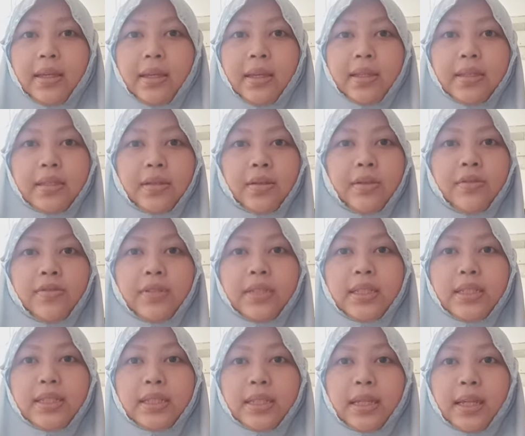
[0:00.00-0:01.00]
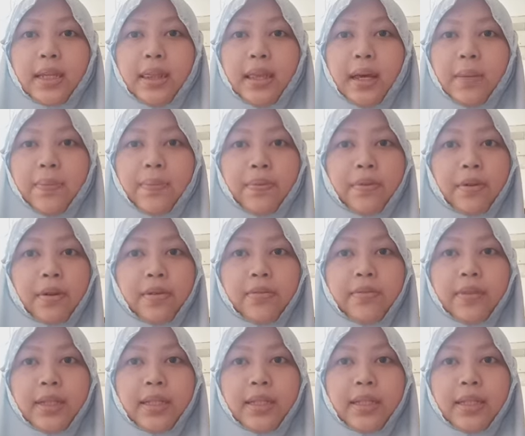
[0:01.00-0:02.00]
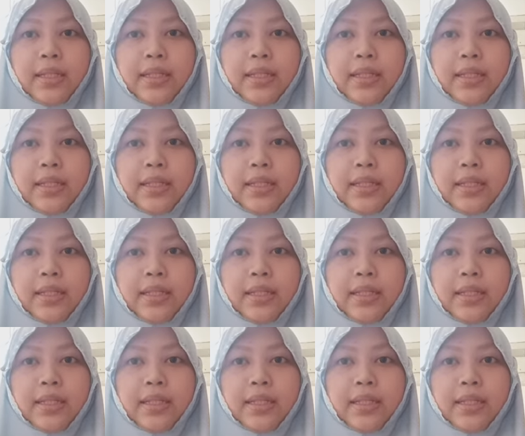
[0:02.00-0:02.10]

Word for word: It's often said that profit